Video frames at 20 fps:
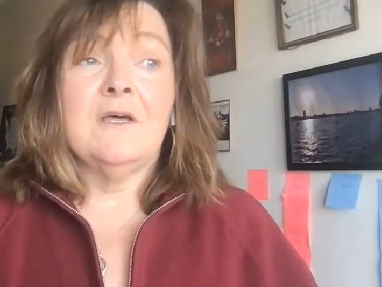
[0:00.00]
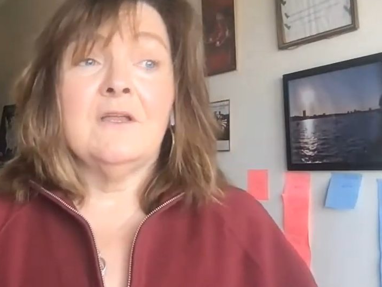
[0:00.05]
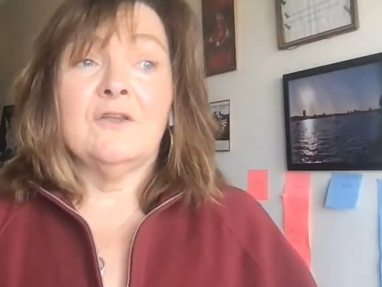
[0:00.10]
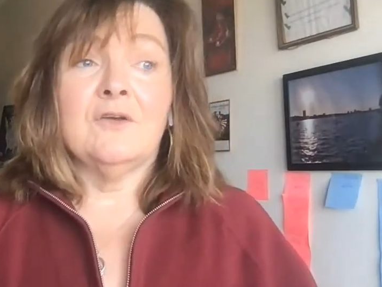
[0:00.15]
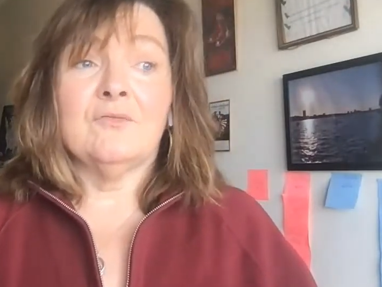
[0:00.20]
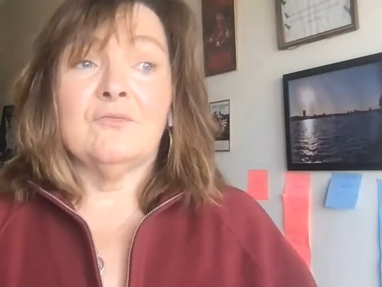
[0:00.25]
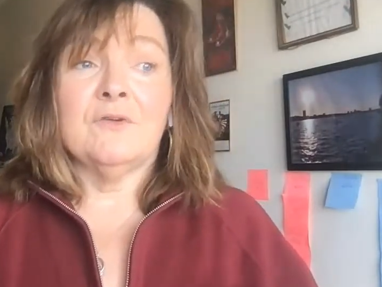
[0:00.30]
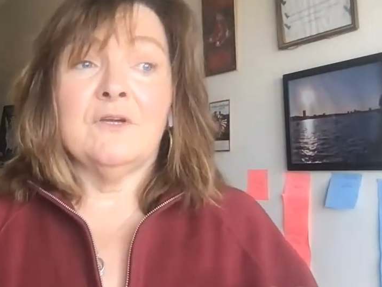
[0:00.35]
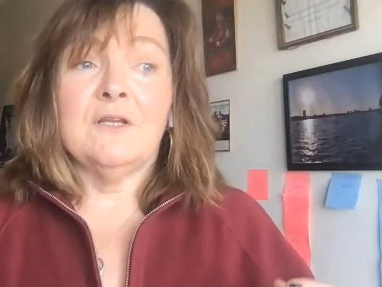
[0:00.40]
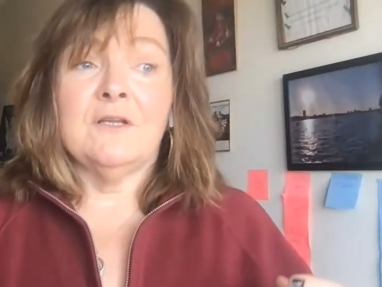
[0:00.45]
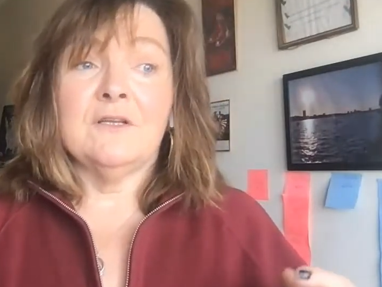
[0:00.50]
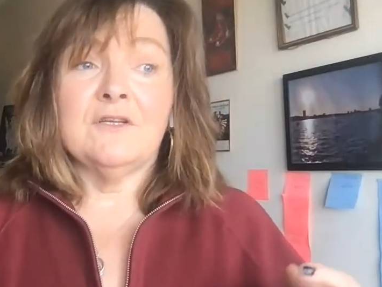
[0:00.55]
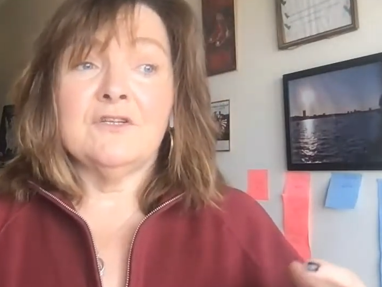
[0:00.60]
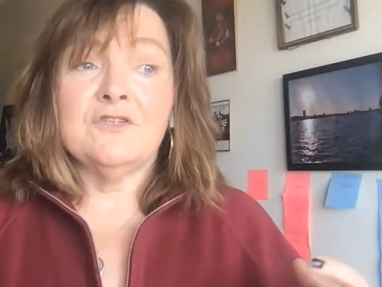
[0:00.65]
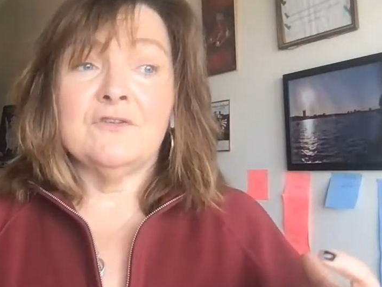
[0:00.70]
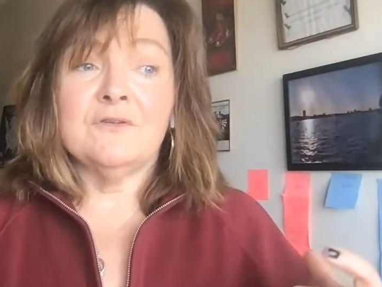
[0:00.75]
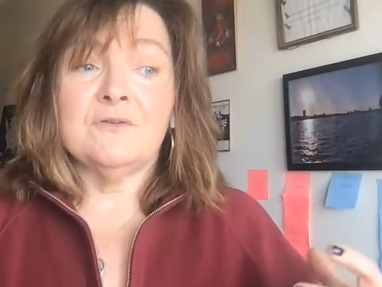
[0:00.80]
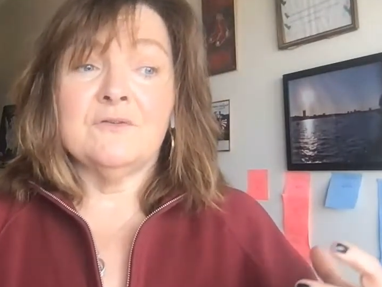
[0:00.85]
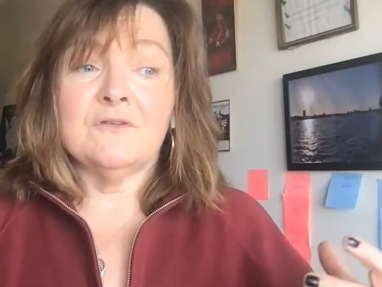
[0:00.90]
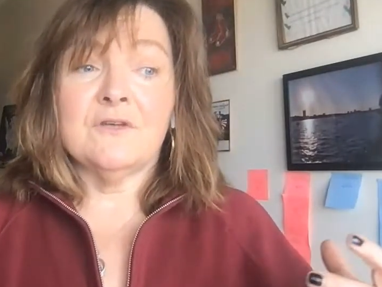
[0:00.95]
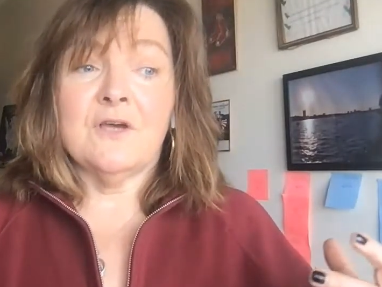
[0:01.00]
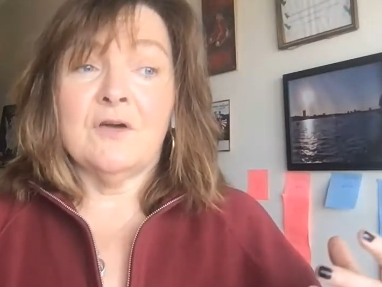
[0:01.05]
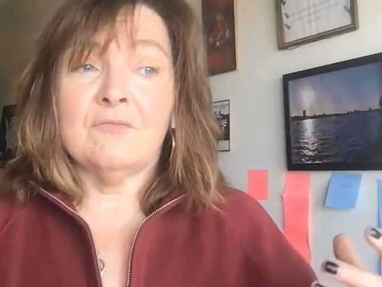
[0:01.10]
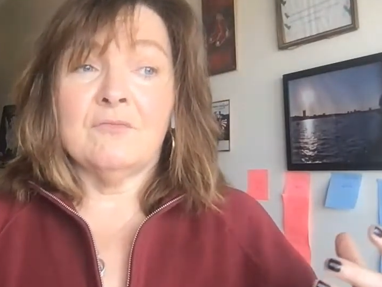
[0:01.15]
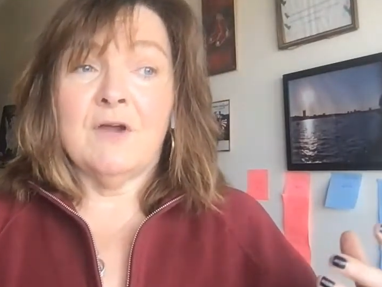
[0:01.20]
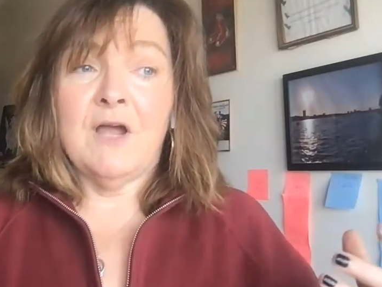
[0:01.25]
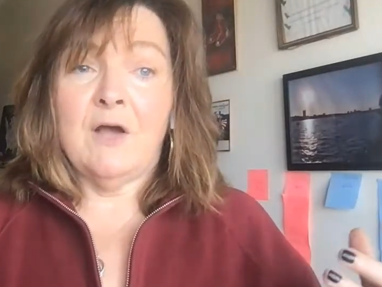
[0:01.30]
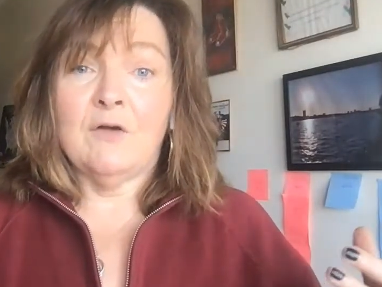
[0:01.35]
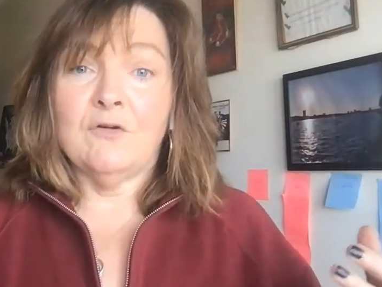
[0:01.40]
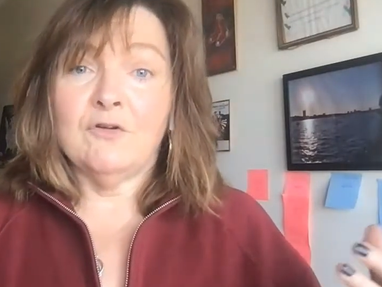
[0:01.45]
the real issues
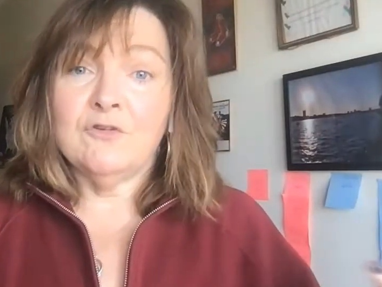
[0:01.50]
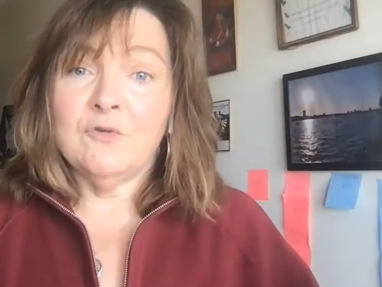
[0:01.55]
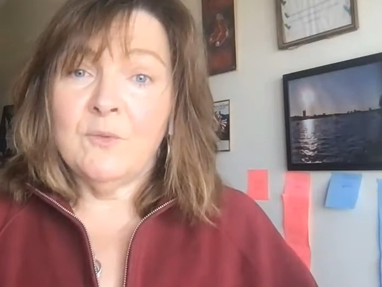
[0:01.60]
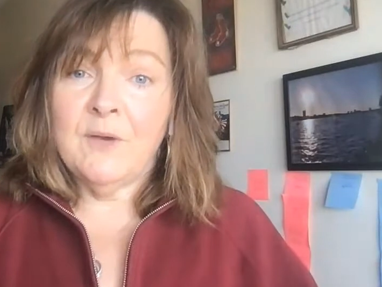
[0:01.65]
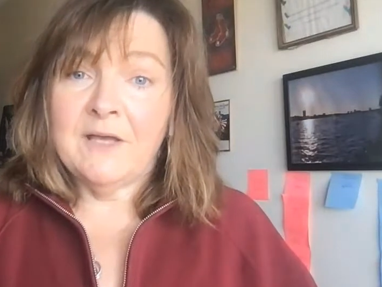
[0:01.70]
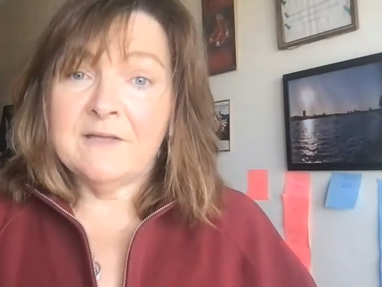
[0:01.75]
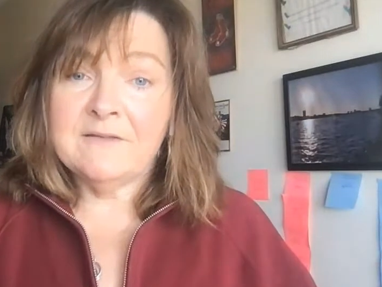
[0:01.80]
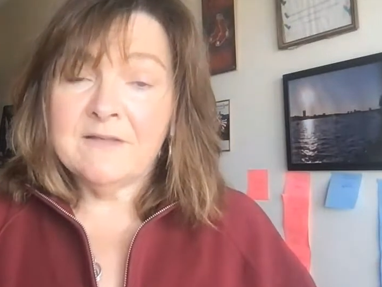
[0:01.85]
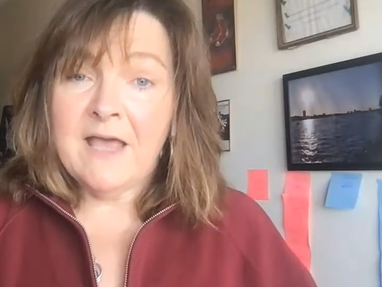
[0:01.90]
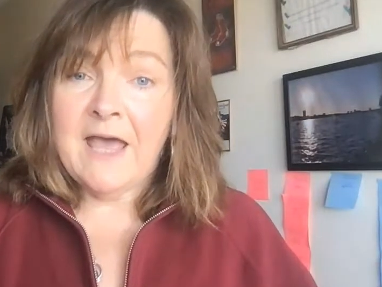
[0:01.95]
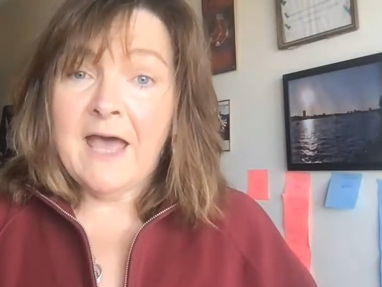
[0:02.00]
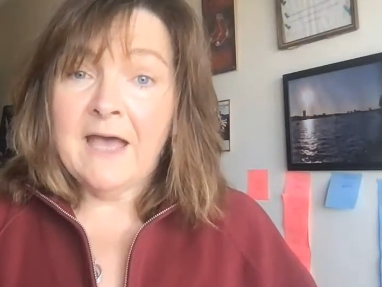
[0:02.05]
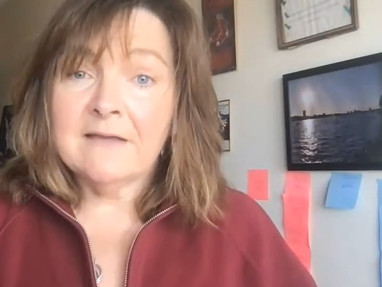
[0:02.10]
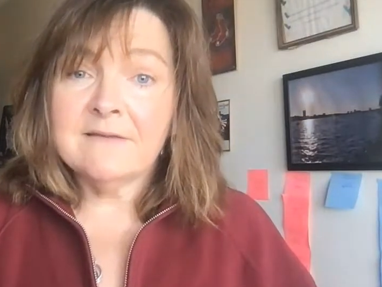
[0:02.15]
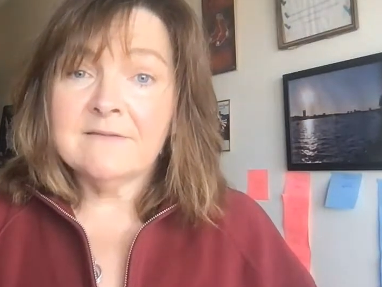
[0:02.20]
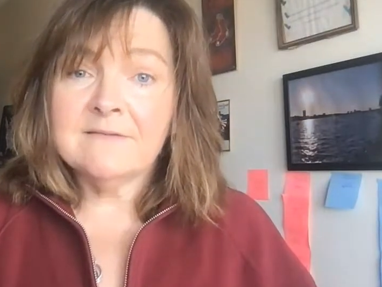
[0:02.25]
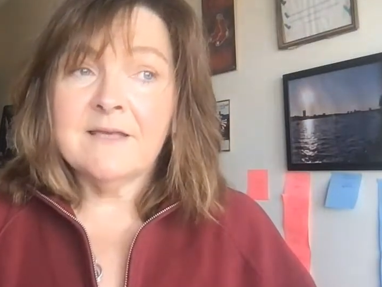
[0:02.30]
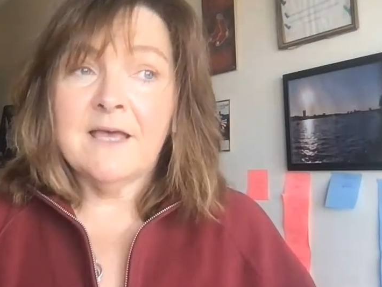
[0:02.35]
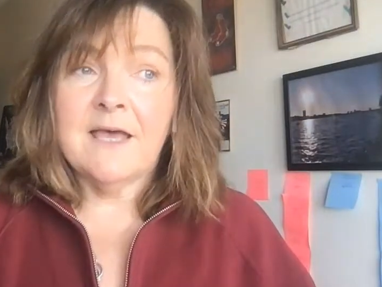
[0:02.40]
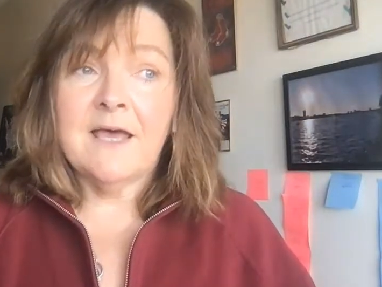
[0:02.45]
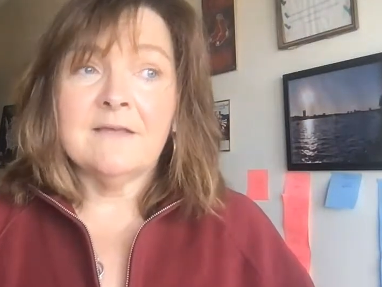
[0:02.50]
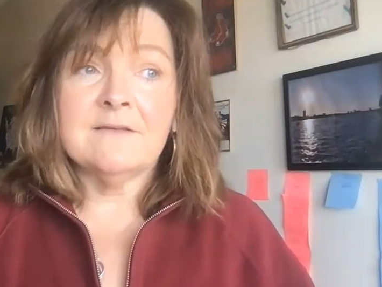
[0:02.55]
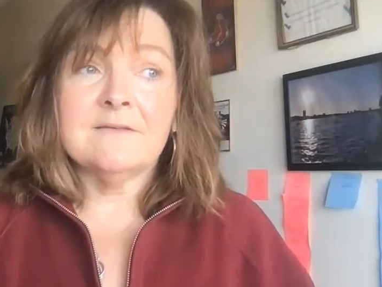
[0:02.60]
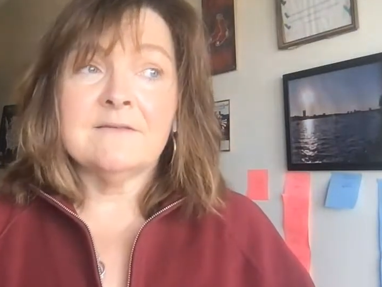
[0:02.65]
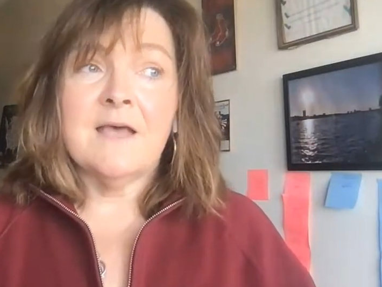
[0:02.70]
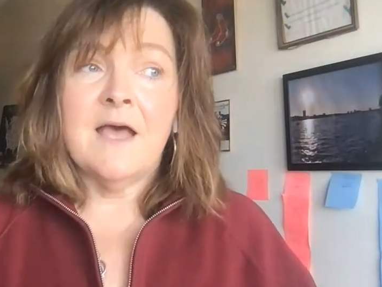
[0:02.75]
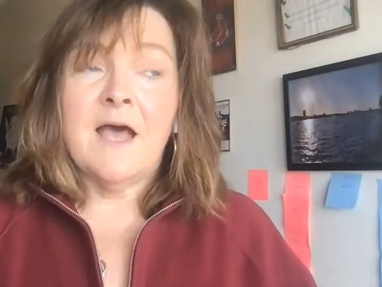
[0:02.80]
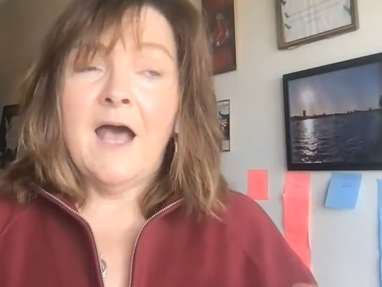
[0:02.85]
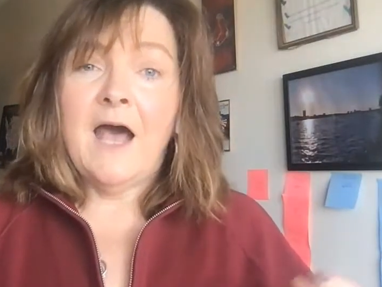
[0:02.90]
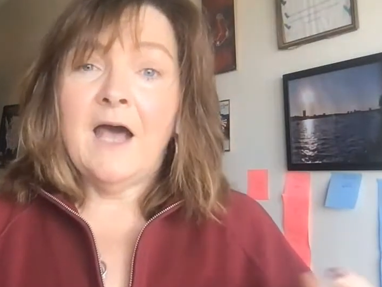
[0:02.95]
around who has access,